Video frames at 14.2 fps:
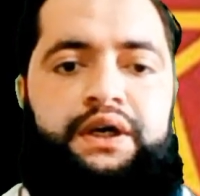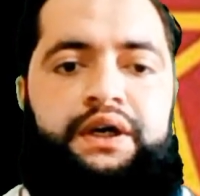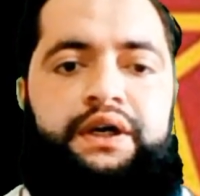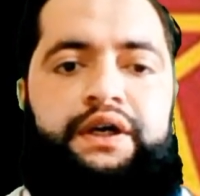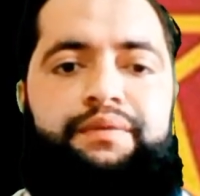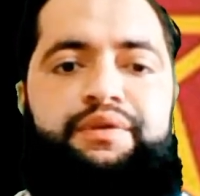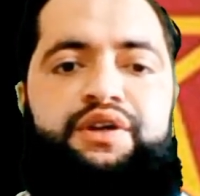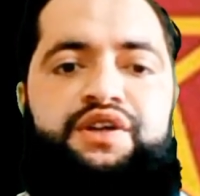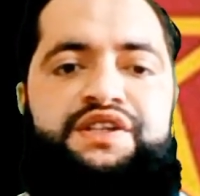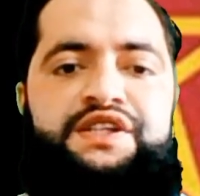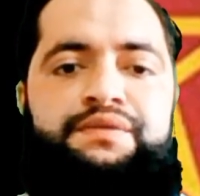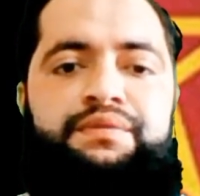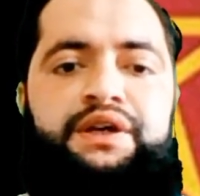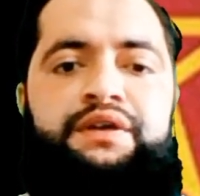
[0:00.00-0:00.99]

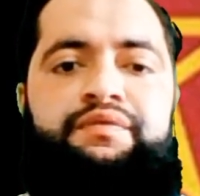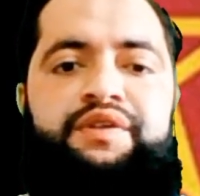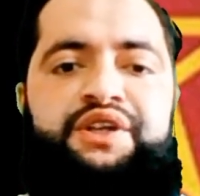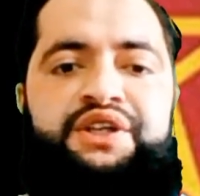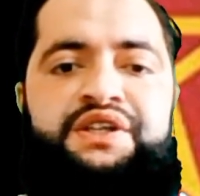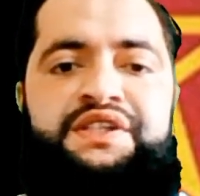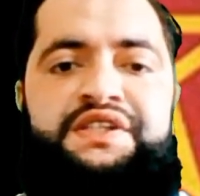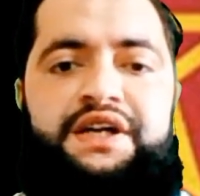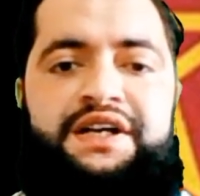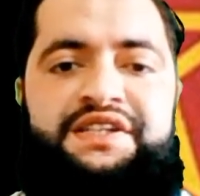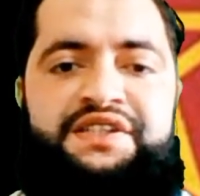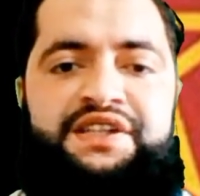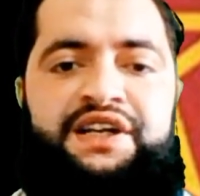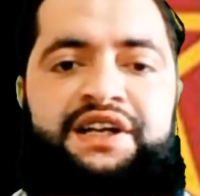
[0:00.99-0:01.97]
Communism envisions a
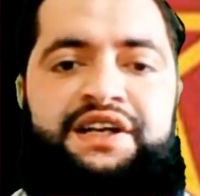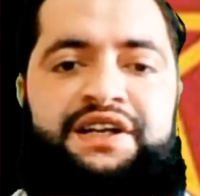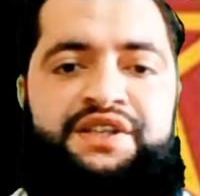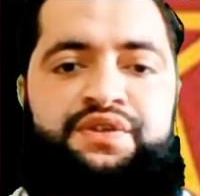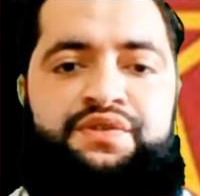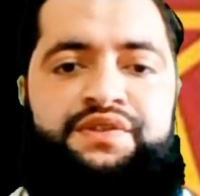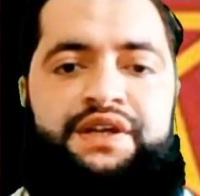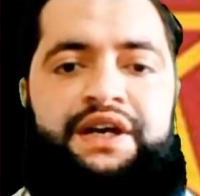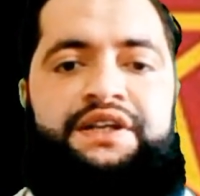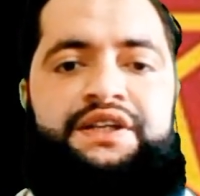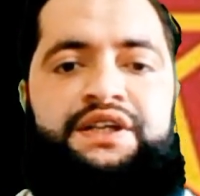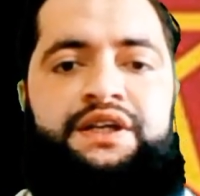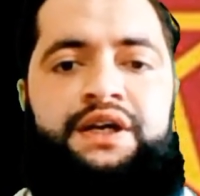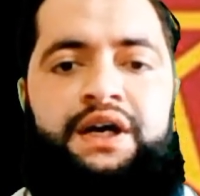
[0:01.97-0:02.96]
stateless
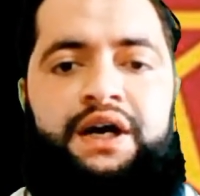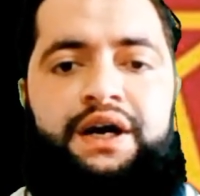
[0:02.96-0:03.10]
society,